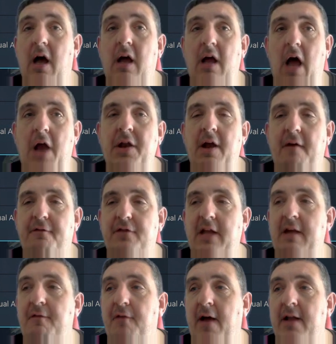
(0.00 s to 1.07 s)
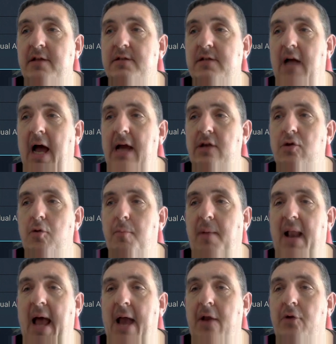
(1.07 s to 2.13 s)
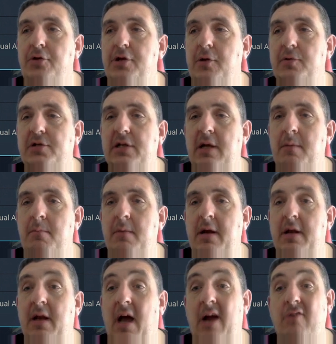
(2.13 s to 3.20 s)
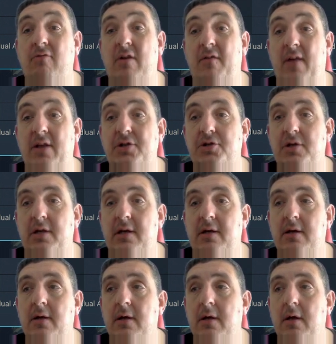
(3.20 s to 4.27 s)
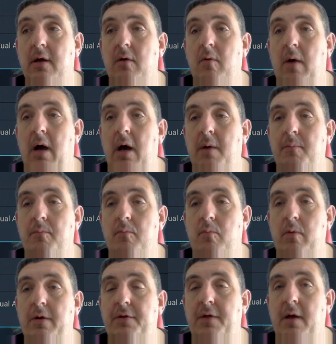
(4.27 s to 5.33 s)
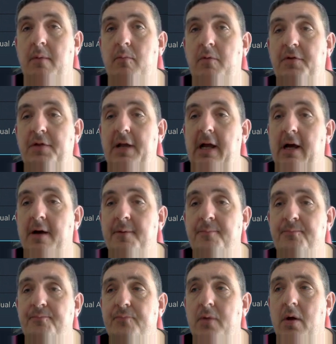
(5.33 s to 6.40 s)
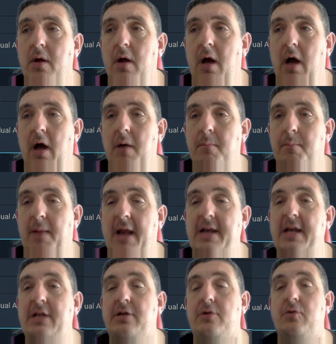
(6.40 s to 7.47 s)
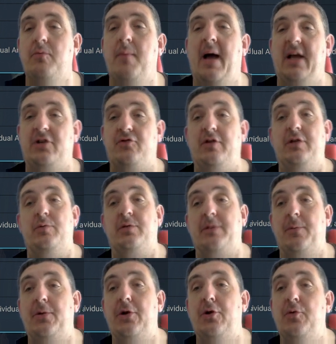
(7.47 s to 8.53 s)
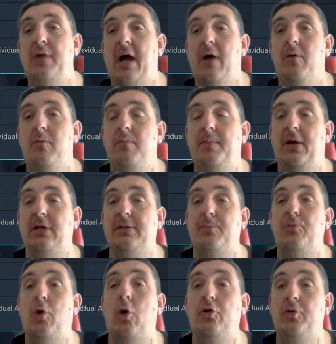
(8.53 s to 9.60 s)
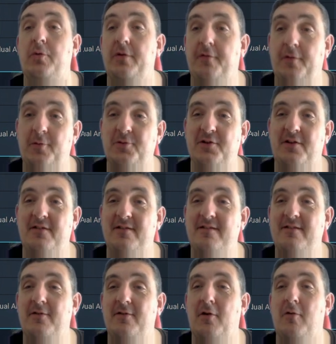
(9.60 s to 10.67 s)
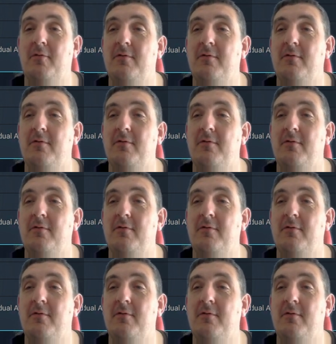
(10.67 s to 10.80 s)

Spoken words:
enough defense. I do plan on using him in Hydra eventually, with Nia, but I need to do masteries, which I'm going to do now because I'm not doing the fusion. You know,